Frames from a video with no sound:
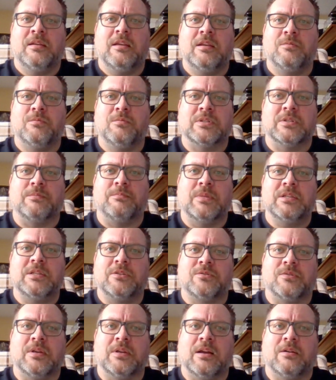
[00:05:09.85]
It was a
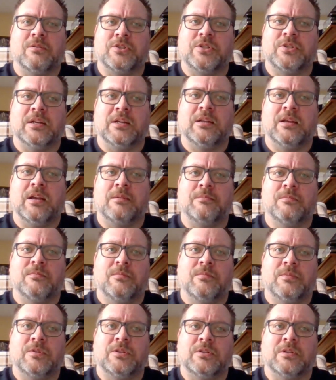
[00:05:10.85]
mystery how she had come
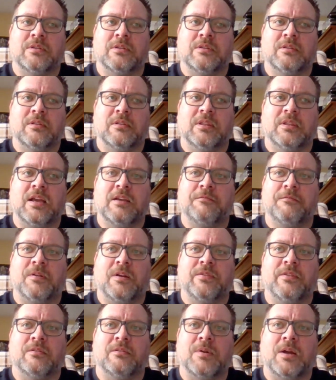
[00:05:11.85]
to life
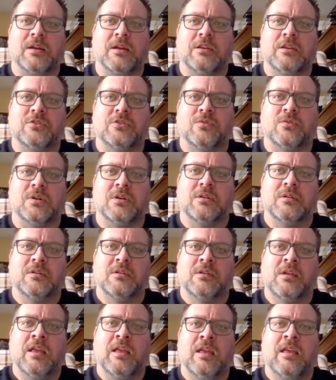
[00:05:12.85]
on the rocky shore.
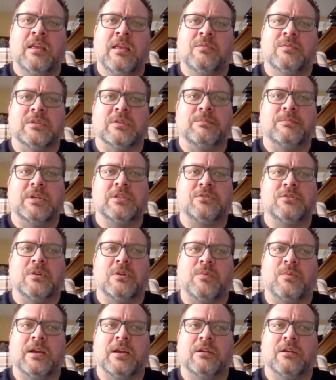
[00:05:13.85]
It was a
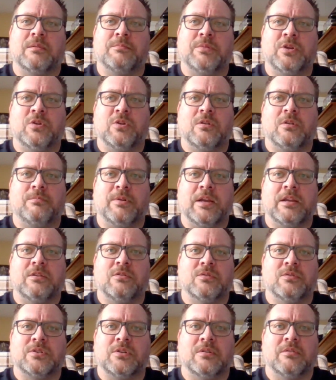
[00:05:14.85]
mystery why her computer brain
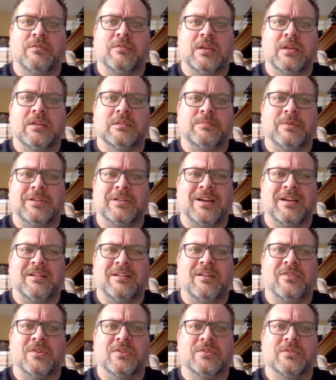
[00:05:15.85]
knew certain things but not
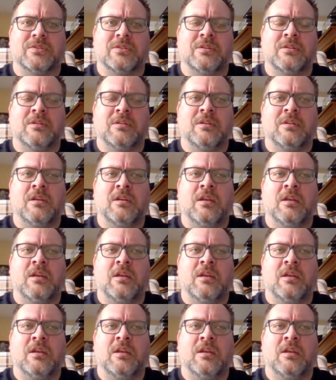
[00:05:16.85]
others.